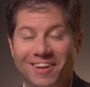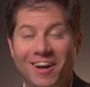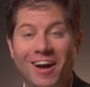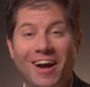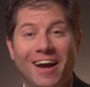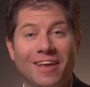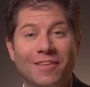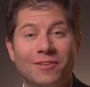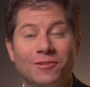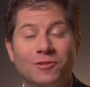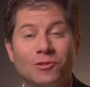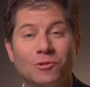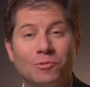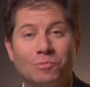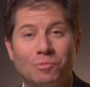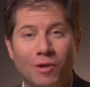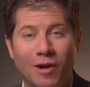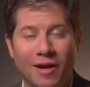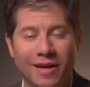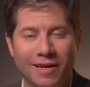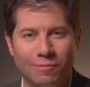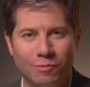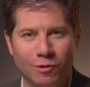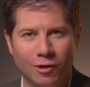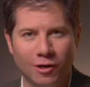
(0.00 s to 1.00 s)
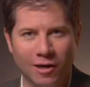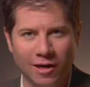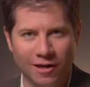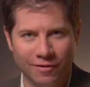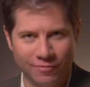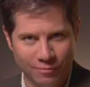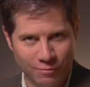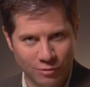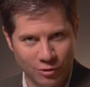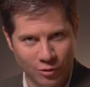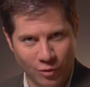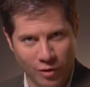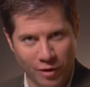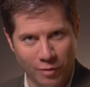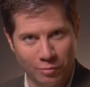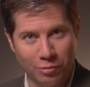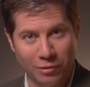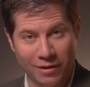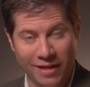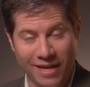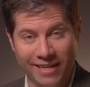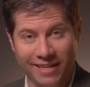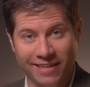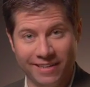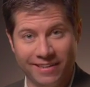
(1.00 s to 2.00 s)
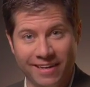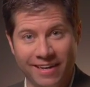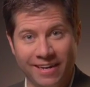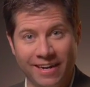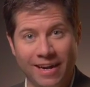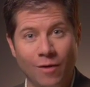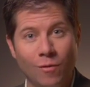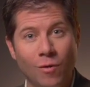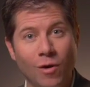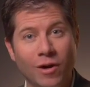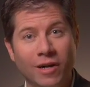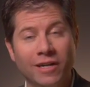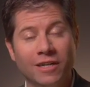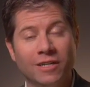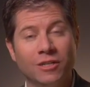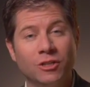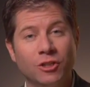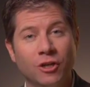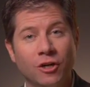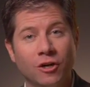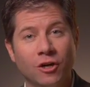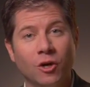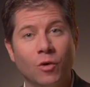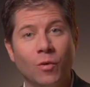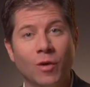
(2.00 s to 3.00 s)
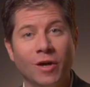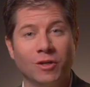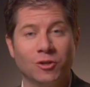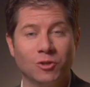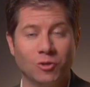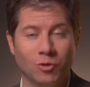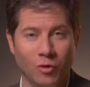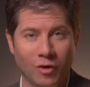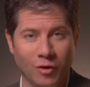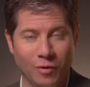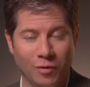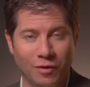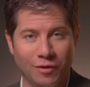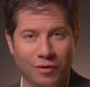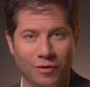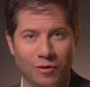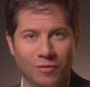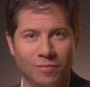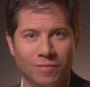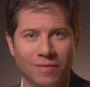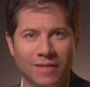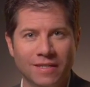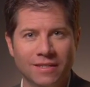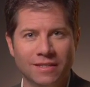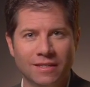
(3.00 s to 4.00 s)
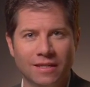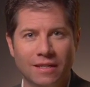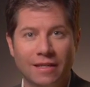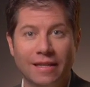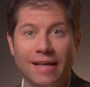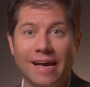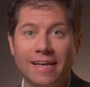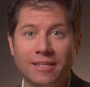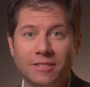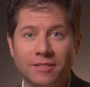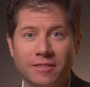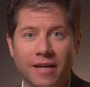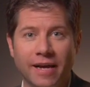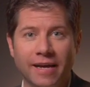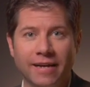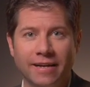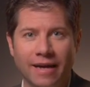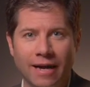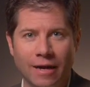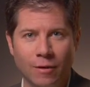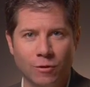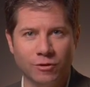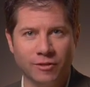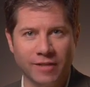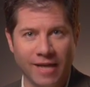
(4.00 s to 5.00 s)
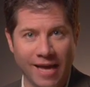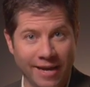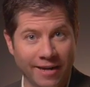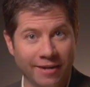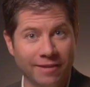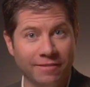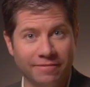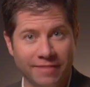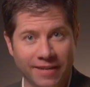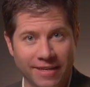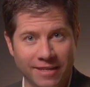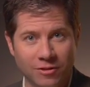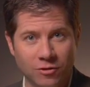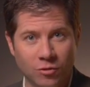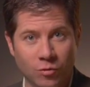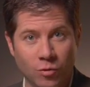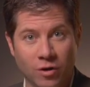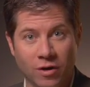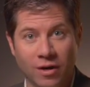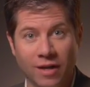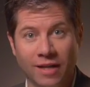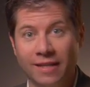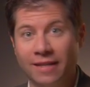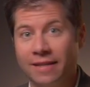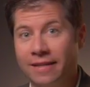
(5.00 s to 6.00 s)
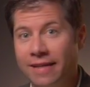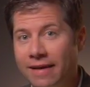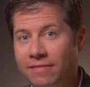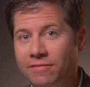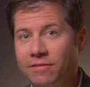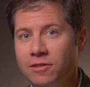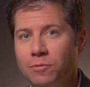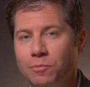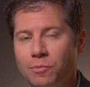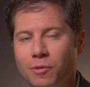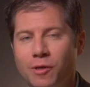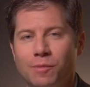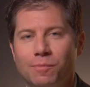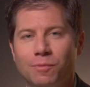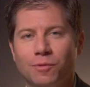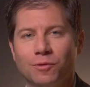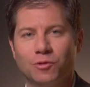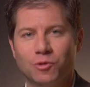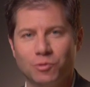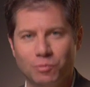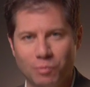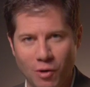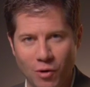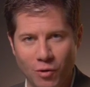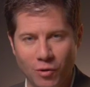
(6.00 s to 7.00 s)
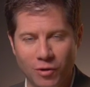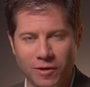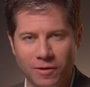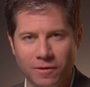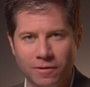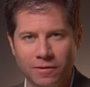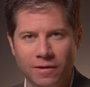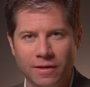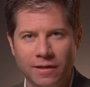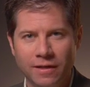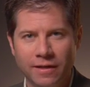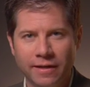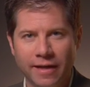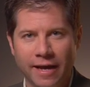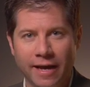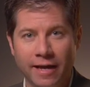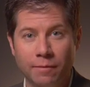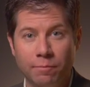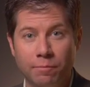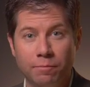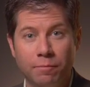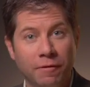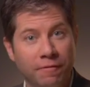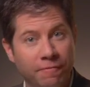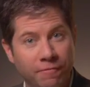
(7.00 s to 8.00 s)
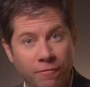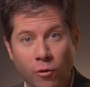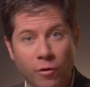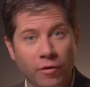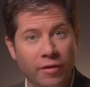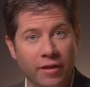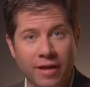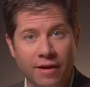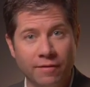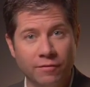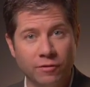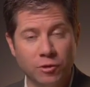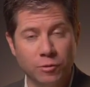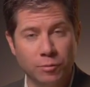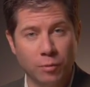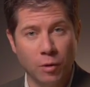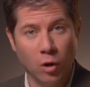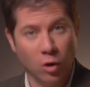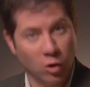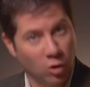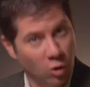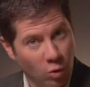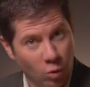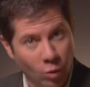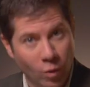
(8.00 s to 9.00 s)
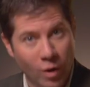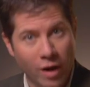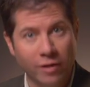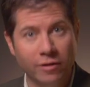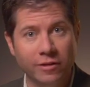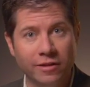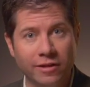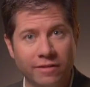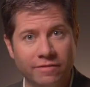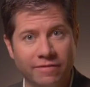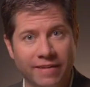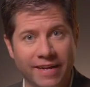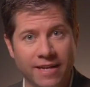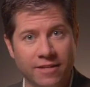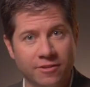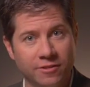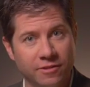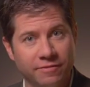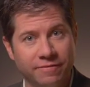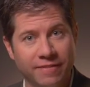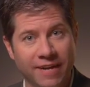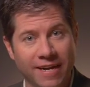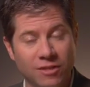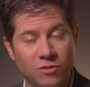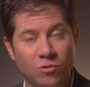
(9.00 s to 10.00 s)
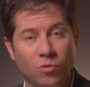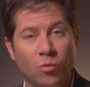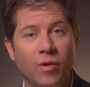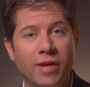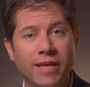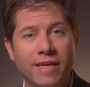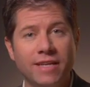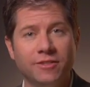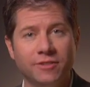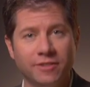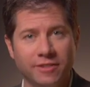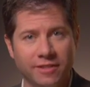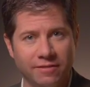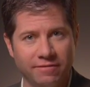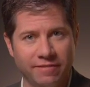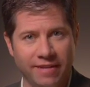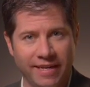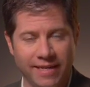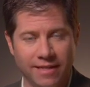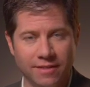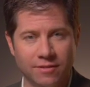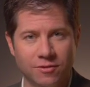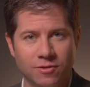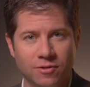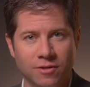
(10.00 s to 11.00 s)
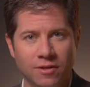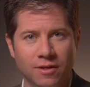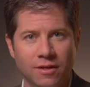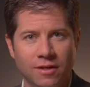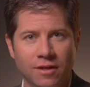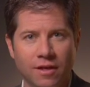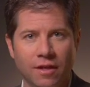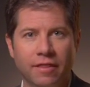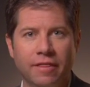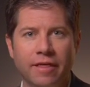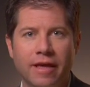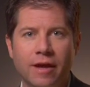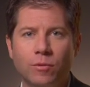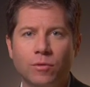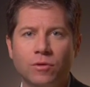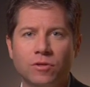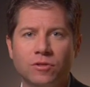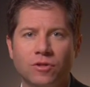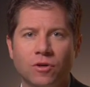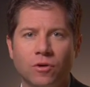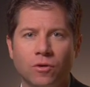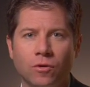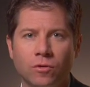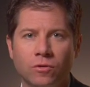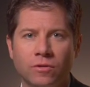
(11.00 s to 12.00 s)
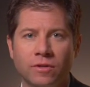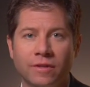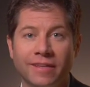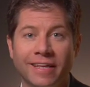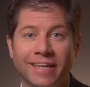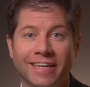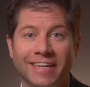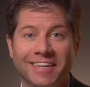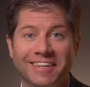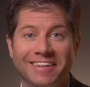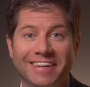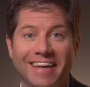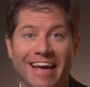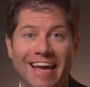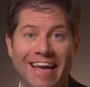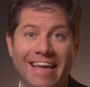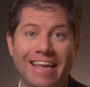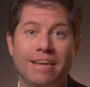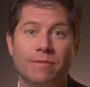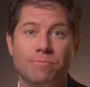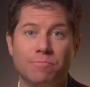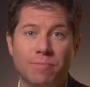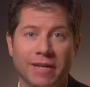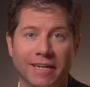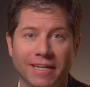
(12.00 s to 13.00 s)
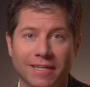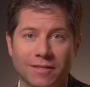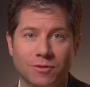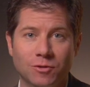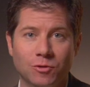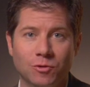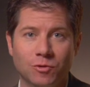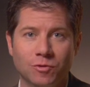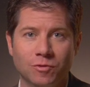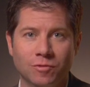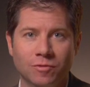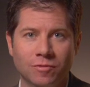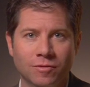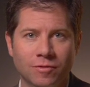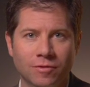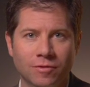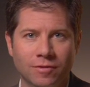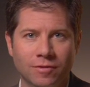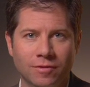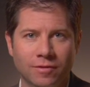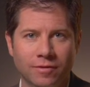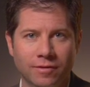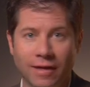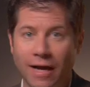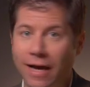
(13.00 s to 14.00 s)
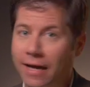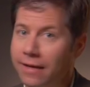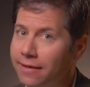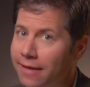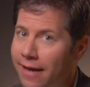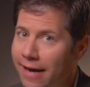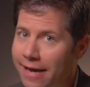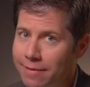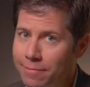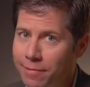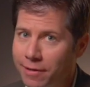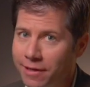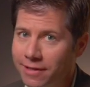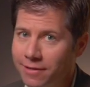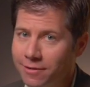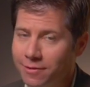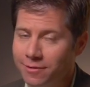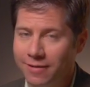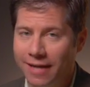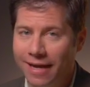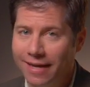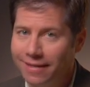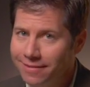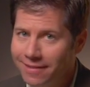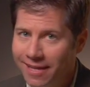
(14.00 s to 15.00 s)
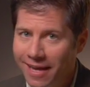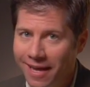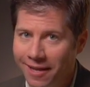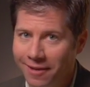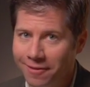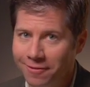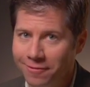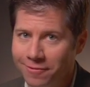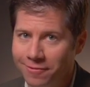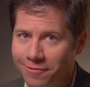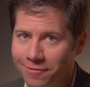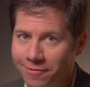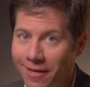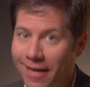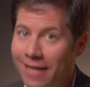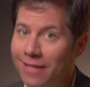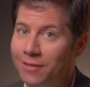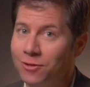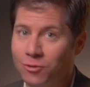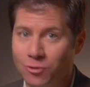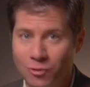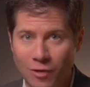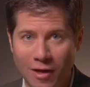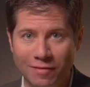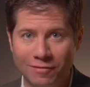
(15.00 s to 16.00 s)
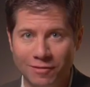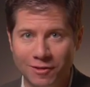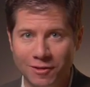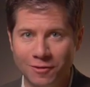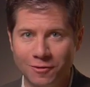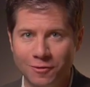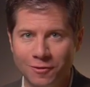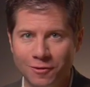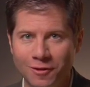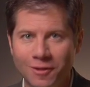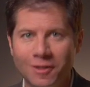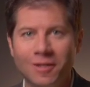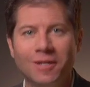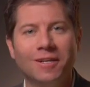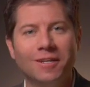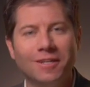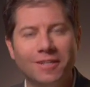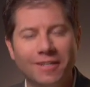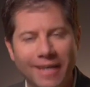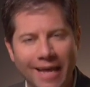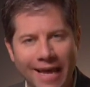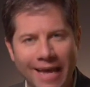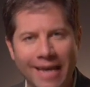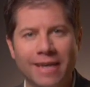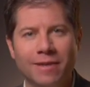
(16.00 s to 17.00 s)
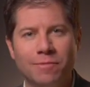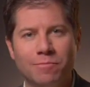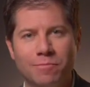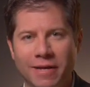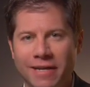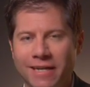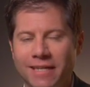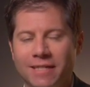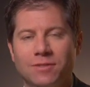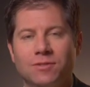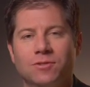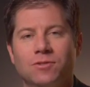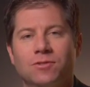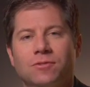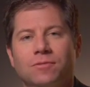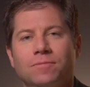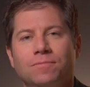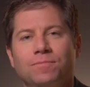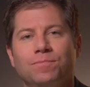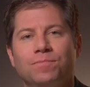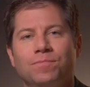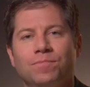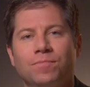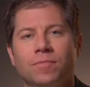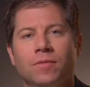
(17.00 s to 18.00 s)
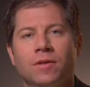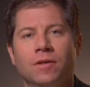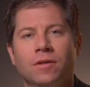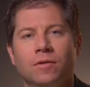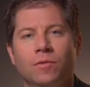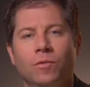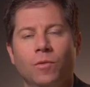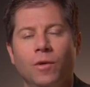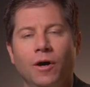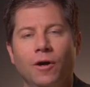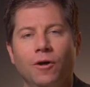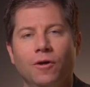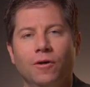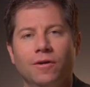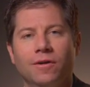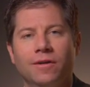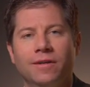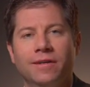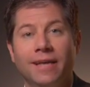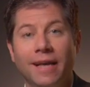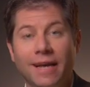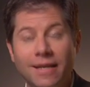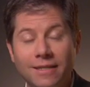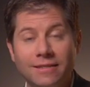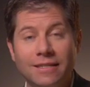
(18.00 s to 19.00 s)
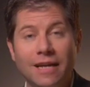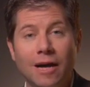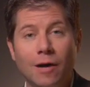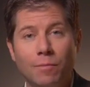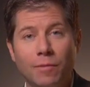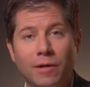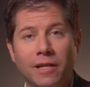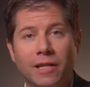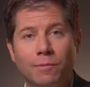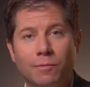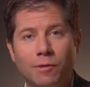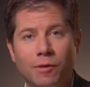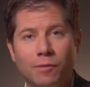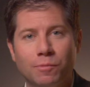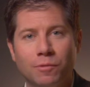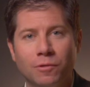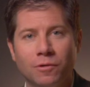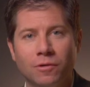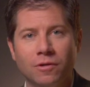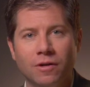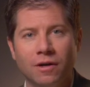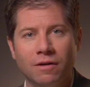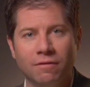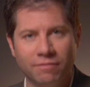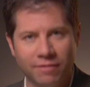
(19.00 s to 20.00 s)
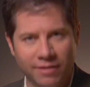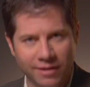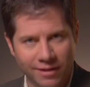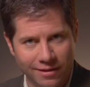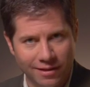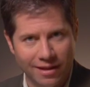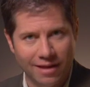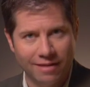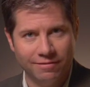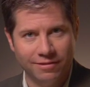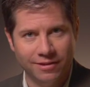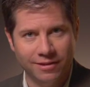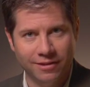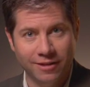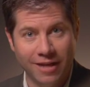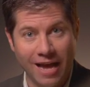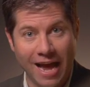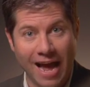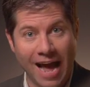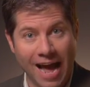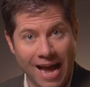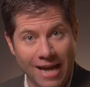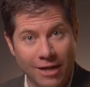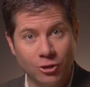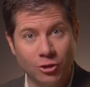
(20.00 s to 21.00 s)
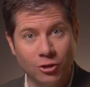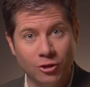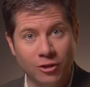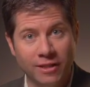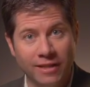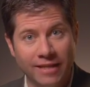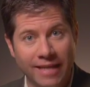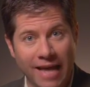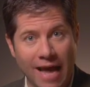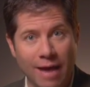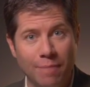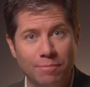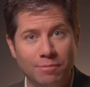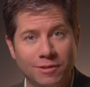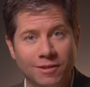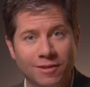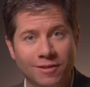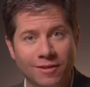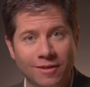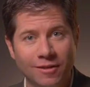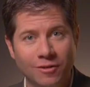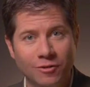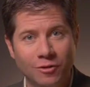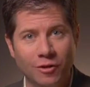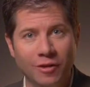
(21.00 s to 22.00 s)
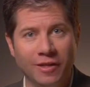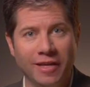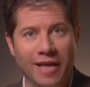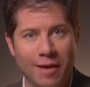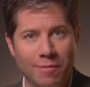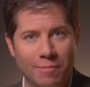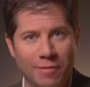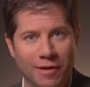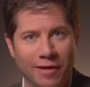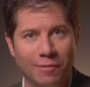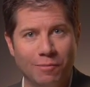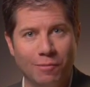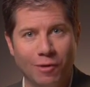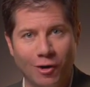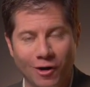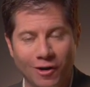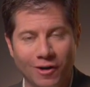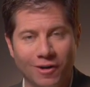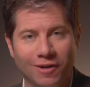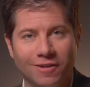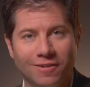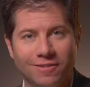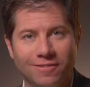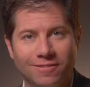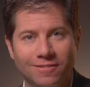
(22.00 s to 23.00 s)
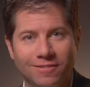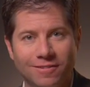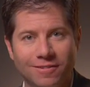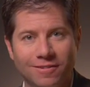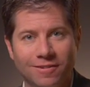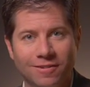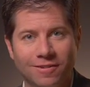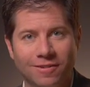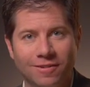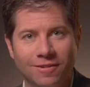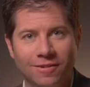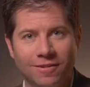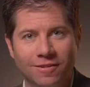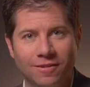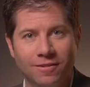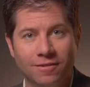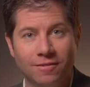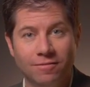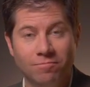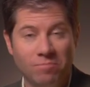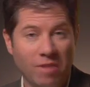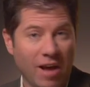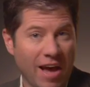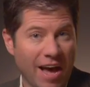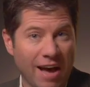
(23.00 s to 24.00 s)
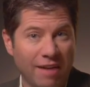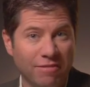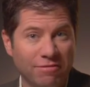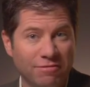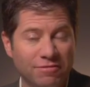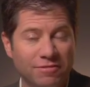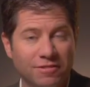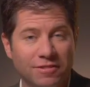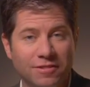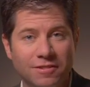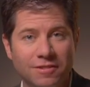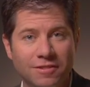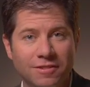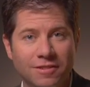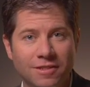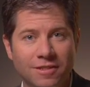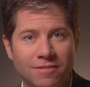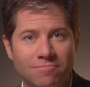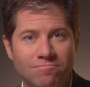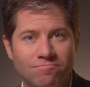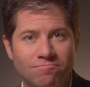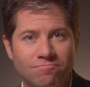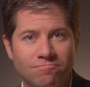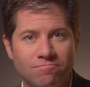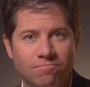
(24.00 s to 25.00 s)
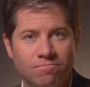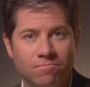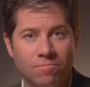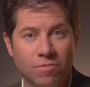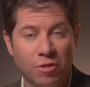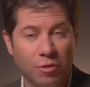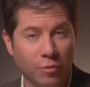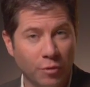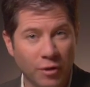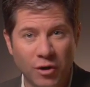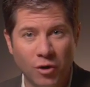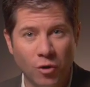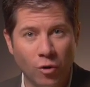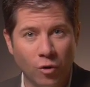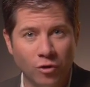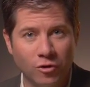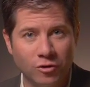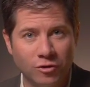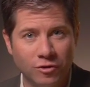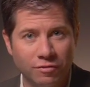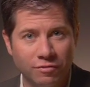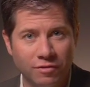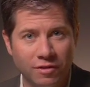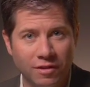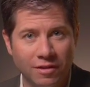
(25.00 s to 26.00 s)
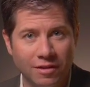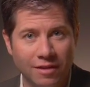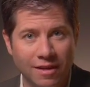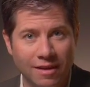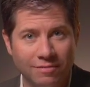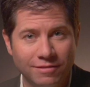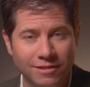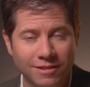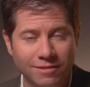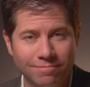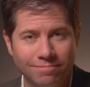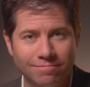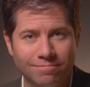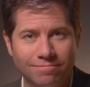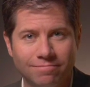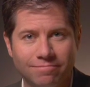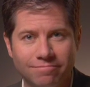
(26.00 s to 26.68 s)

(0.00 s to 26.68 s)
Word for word: Hi, this is Brian Burkhart from SquarePlanet, and I wanted to share a quick story with you. Last night, I was at an event where 11 people spoke. And before they ever spoke, well in advance, in fact, weeks in advance, they were told they get eight minutes. Not nine minutes, not 10, not seven, eight minutes. Well, guess how many people of the 11 actually kept to the eight minute mark? Half? Three quarters of the 11?